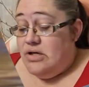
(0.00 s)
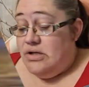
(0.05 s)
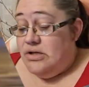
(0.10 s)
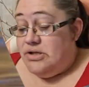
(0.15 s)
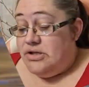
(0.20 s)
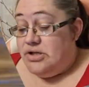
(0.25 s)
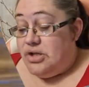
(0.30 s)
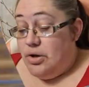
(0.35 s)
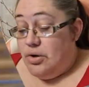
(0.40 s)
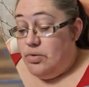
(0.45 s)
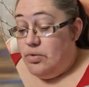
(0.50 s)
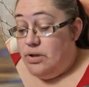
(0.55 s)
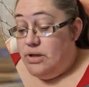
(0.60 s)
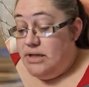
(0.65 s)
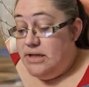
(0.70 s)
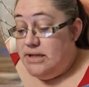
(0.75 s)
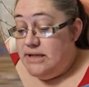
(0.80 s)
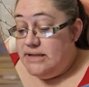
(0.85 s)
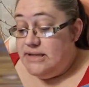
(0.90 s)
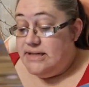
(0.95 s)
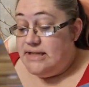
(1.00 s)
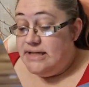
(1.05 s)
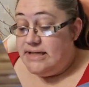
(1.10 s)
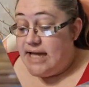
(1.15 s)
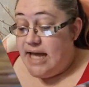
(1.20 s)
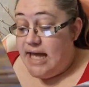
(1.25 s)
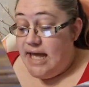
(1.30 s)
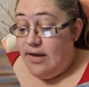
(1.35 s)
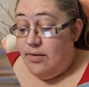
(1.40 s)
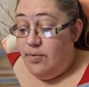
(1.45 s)
So
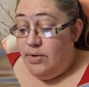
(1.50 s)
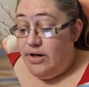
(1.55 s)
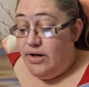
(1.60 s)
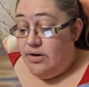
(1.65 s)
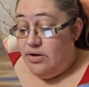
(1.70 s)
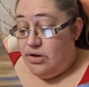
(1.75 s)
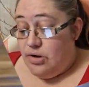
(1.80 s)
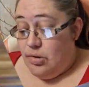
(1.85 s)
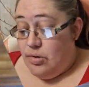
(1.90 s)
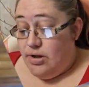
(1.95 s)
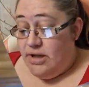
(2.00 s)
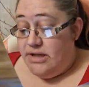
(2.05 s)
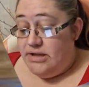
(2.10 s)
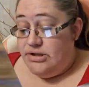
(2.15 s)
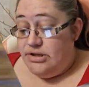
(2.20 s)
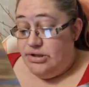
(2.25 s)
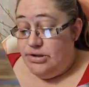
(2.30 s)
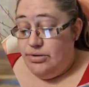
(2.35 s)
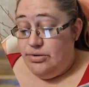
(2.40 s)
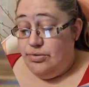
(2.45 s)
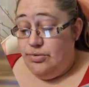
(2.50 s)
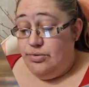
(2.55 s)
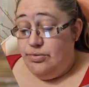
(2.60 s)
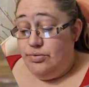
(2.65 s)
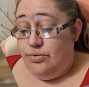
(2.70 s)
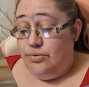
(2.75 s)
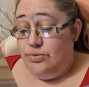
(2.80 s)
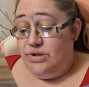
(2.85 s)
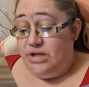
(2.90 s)
today we are going to